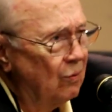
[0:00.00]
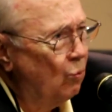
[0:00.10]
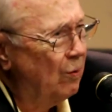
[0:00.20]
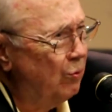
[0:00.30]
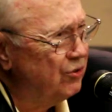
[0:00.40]

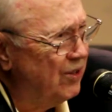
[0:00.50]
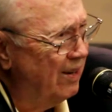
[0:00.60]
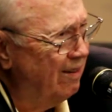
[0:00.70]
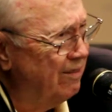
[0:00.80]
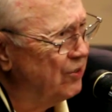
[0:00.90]
What was
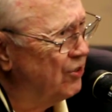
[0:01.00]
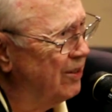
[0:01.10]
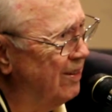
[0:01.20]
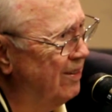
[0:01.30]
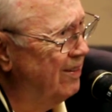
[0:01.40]

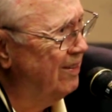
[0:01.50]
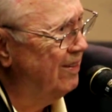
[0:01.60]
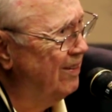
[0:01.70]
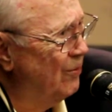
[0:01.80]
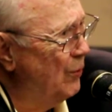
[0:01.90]
television?
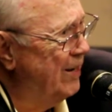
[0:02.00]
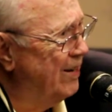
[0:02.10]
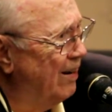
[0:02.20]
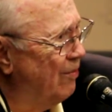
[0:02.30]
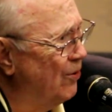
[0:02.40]
We didn't
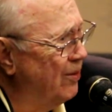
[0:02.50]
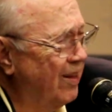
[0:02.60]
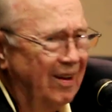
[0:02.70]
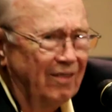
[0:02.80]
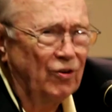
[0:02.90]
have
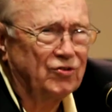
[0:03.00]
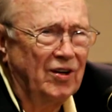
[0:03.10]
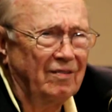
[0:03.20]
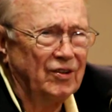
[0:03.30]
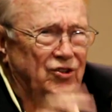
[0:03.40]
things. First
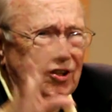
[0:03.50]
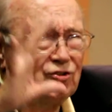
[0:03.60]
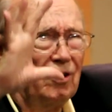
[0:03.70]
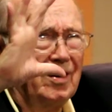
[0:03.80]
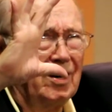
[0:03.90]
television I
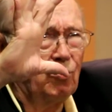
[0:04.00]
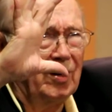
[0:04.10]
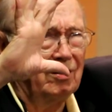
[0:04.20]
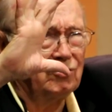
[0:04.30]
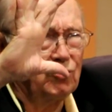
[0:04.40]
saw had a
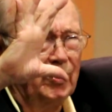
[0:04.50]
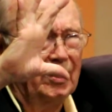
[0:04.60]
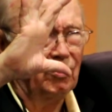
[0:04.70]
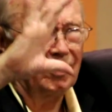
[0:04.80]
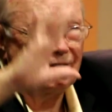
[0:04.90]
round screen
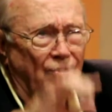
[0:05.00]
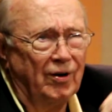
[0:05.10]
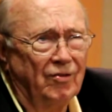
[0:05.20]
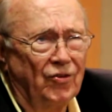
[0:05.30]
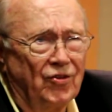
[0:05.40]
on it, for
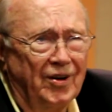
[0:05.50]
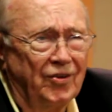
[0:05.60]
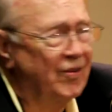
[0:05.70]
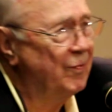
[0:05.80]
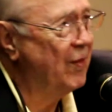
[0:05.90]
heaven's sake,
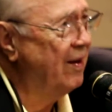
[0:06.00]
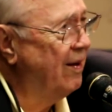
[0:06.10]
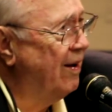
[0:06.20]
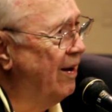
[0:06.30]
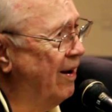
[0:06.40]

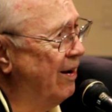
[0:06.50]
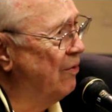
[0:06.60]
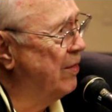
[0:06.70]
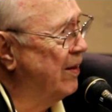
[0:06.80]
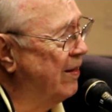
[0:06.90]
mm-hmm. and
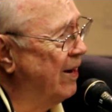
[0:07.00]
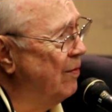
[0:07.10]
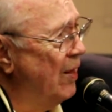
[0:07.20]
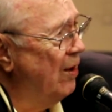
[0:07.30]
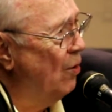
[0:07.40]
everything of
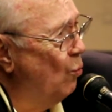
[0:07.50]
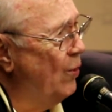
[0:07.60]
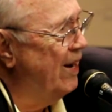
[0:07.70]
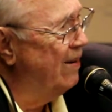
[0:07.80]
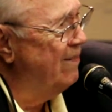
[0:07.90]
that.
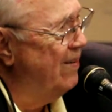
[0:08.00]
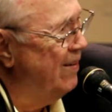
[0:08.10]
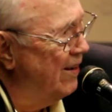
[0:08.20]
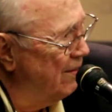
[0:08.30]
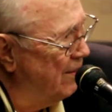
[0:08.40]
We had
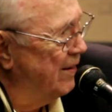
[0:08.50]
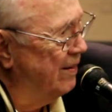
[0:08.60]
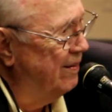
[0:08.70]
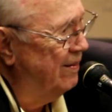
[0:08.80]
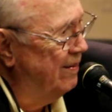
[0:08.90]
nothing
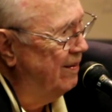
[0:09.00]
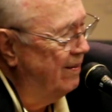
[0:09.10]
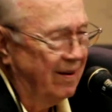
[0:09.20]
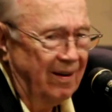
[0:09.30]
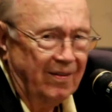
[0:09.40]

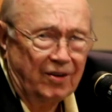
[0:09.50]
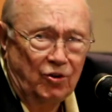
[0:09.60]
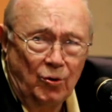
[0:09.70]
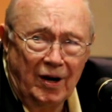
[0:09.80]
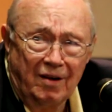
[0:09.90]
that
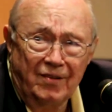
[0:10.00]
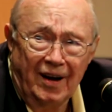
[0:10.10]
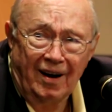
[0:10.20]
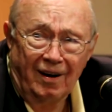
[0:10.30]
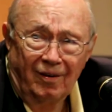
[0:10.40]
you have
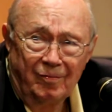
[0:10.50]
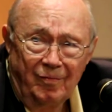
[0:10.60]
now.